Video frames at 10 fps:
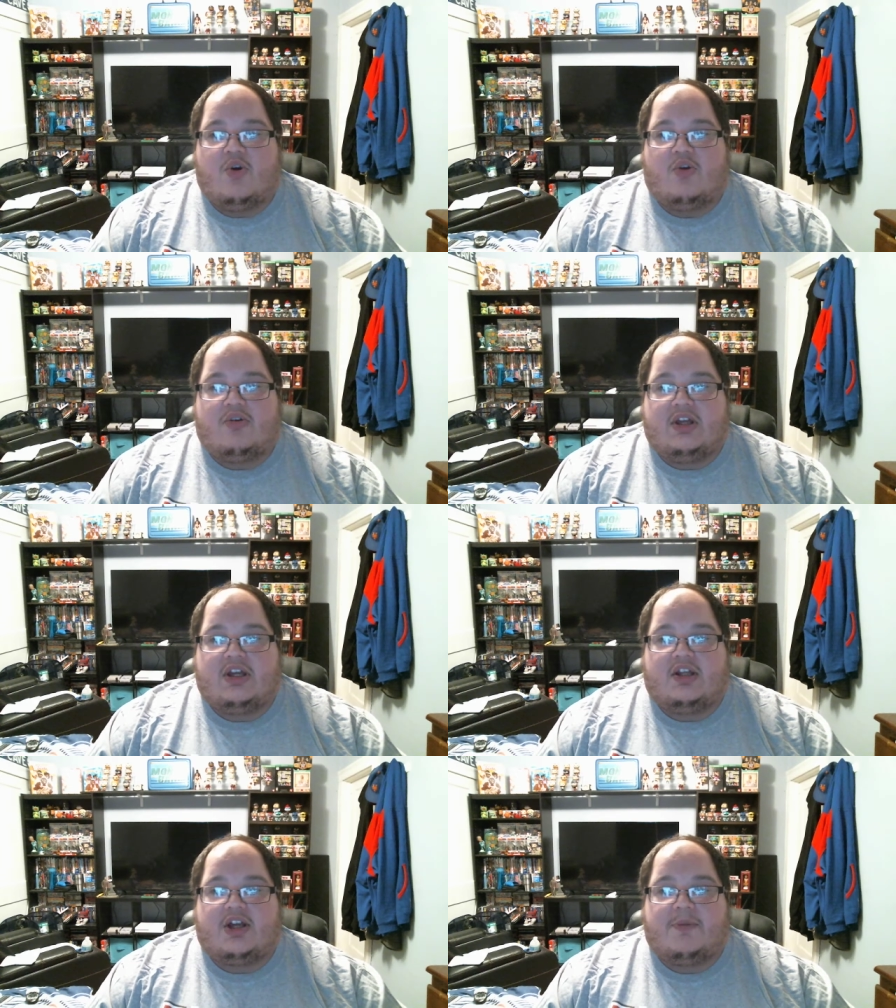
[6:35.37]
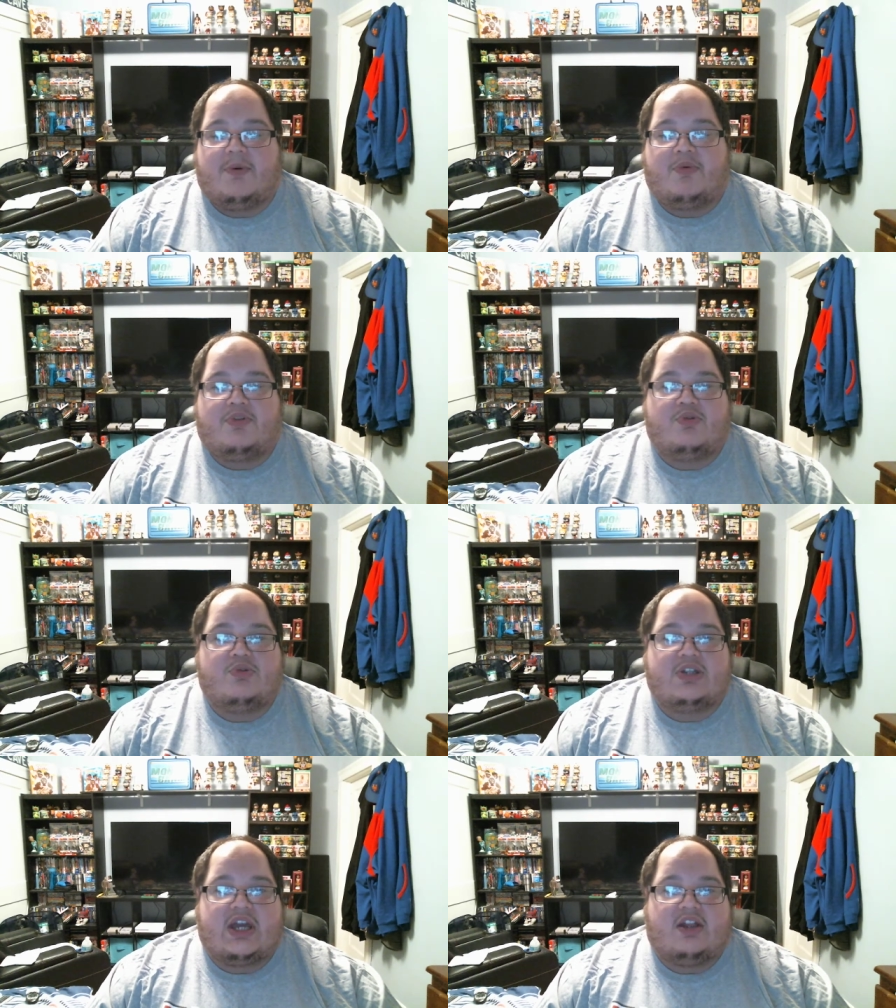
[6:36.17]
Or are they going to come up with new
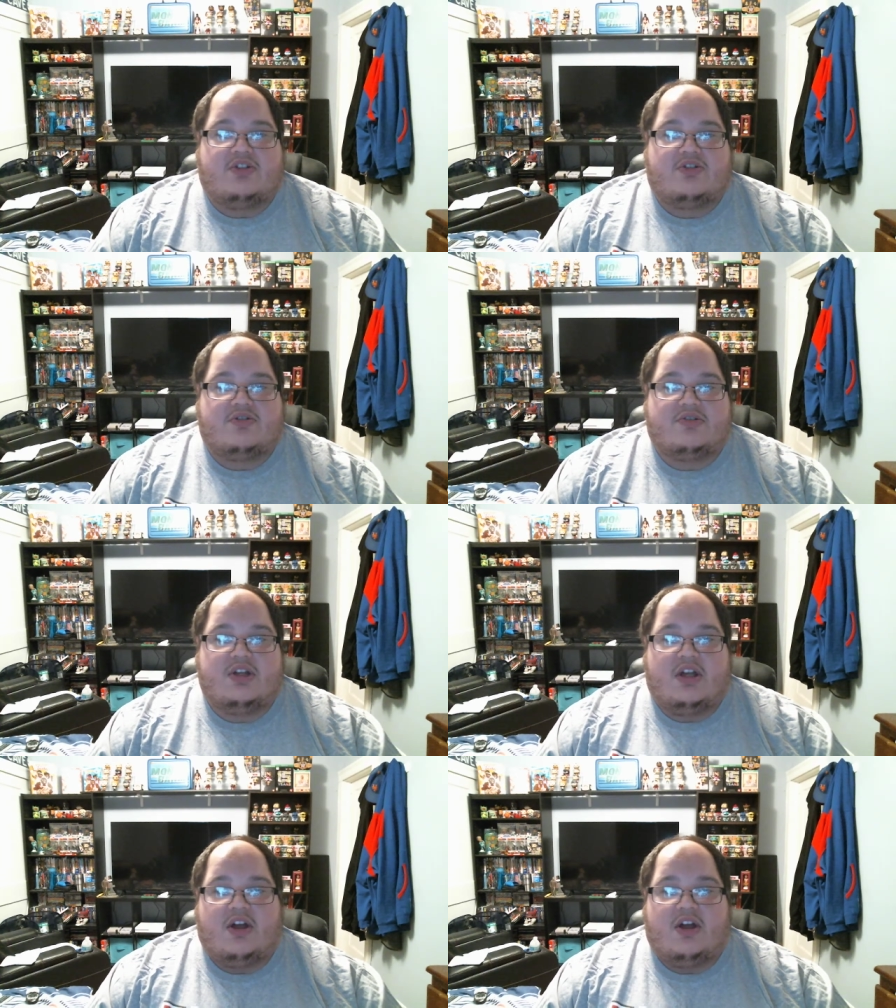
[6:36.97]
challengers?